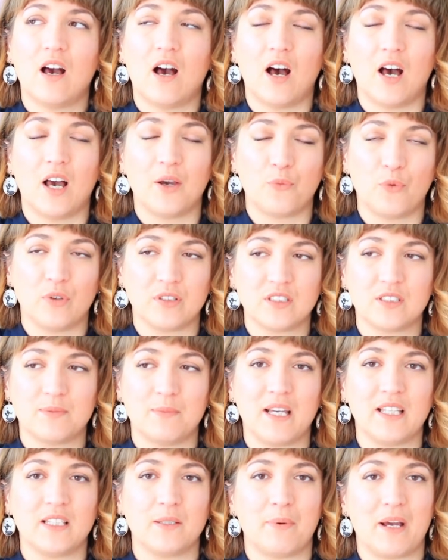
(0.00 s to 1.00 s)
I once
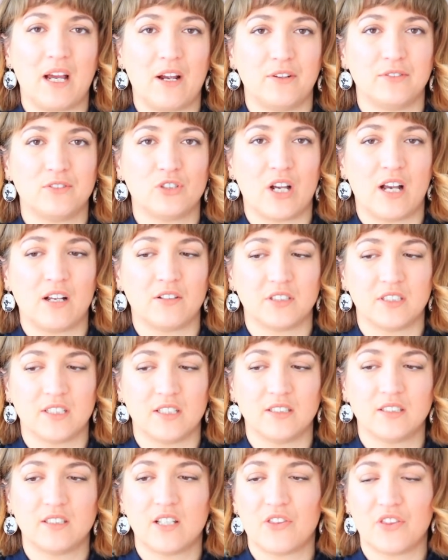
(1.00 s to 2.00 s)
made a pair of
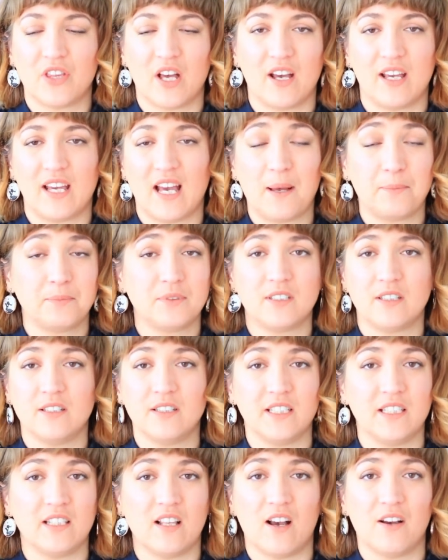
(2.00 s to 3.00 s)
trousers that I
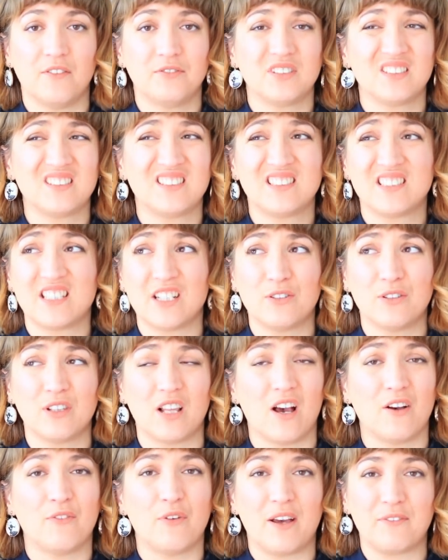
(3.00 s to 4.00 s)
absolutely loved, still
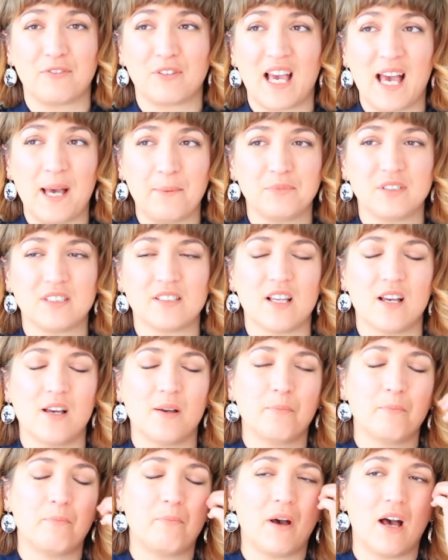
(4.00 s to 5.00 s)
love, I've kept
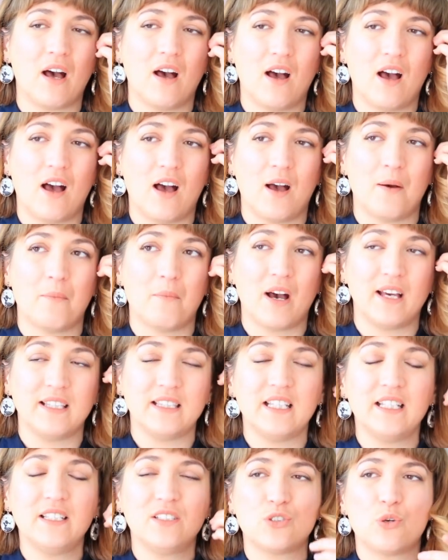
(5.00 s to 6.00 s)
them, but I
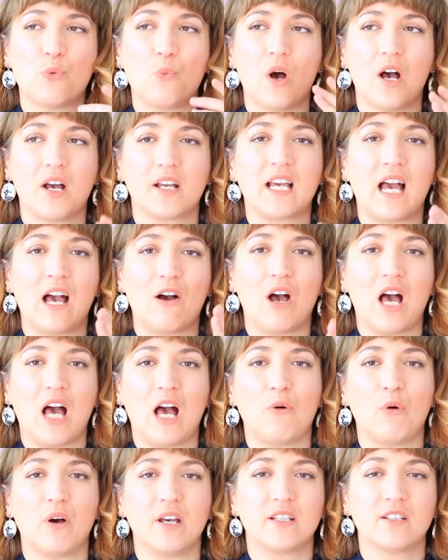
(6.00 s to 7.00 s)
need to work out
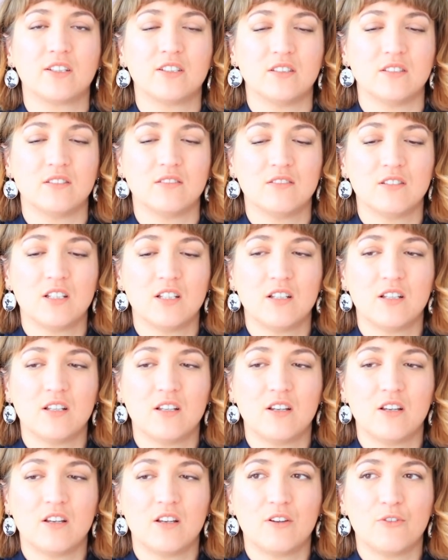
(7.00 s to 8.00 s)
how I can
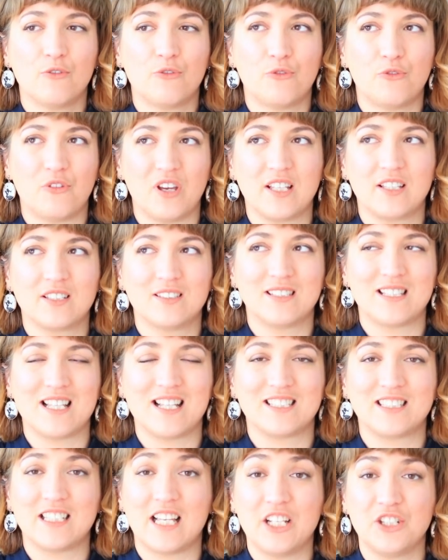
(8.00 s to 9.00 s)
fix
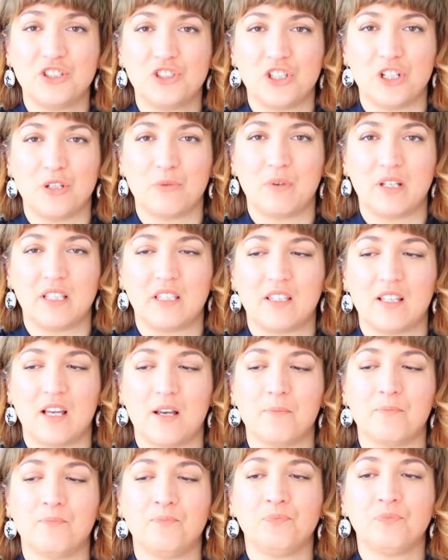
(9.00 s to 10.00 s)
this issue with
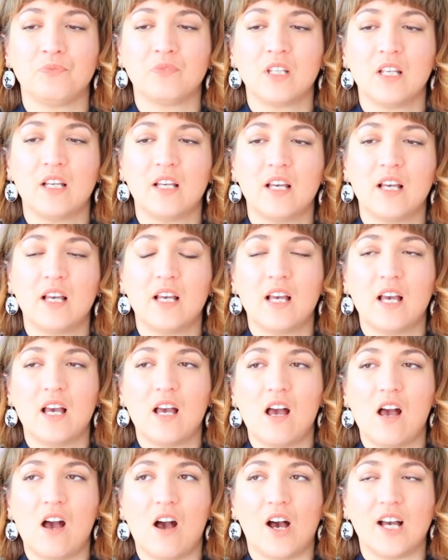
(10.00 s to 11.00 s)
them.
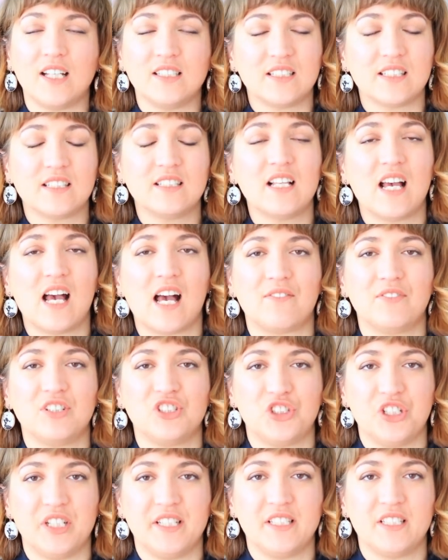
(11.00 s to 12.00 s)
I didn't have a
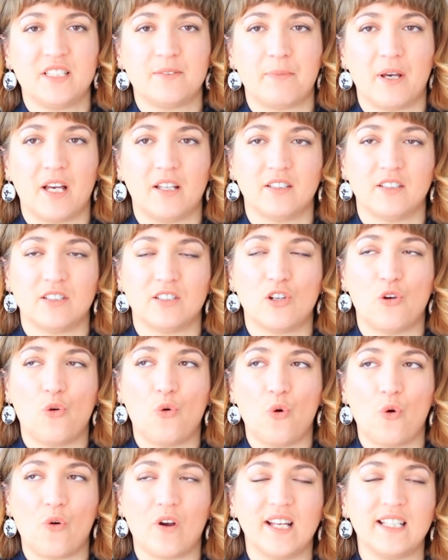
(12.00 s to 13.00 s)
jeans button
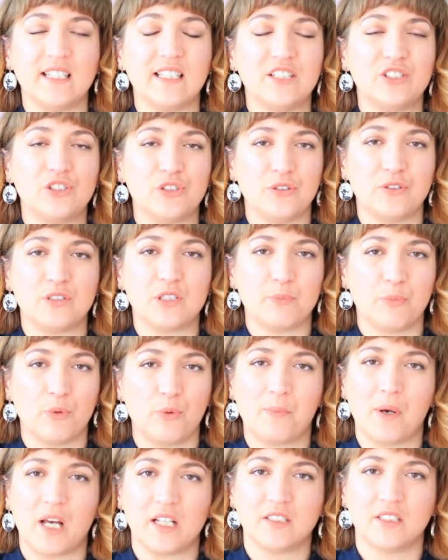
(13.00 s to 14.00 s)
or any
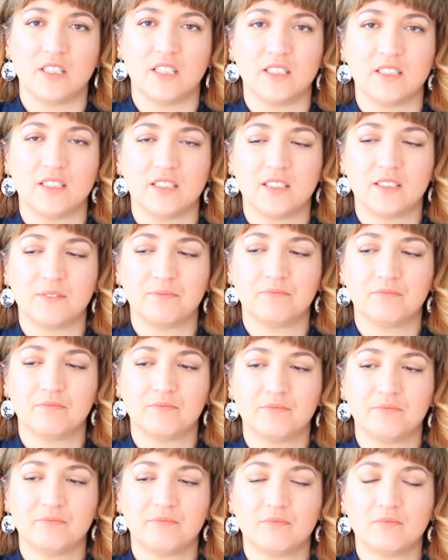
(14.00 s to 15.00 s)
suitable buttons.
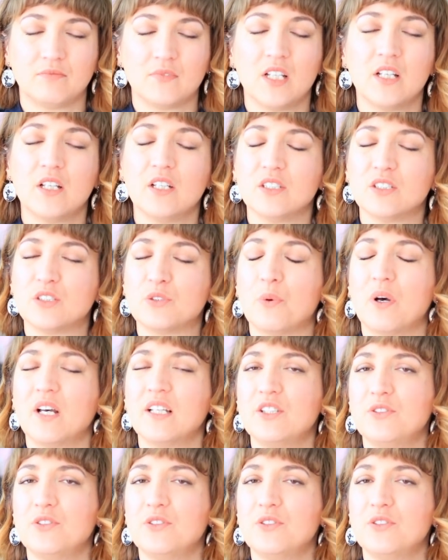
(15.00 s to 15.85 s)
So I